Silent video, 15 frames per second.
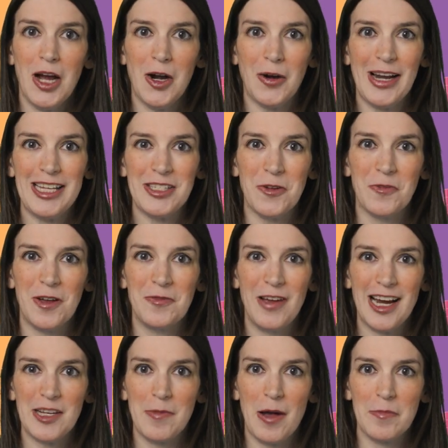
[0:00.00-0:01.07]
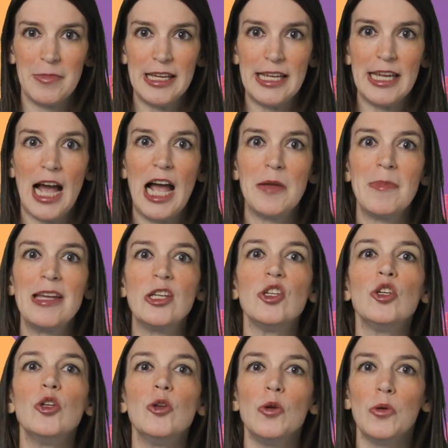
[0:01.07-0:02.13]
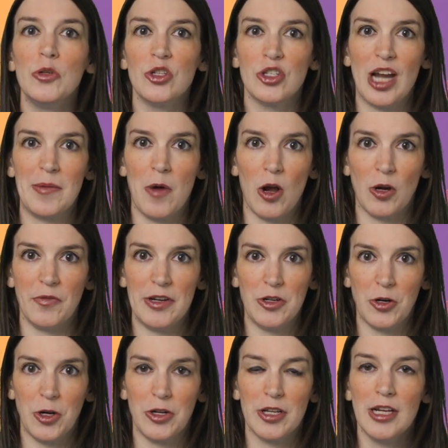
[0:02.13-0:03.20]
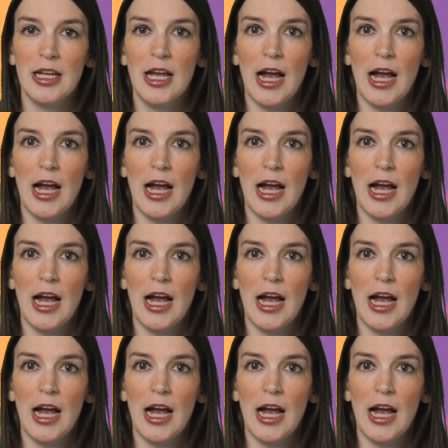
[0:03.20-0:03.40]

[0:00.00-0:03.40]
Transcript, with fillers: All right, so fun fact about me, I'm a huge typography nerd.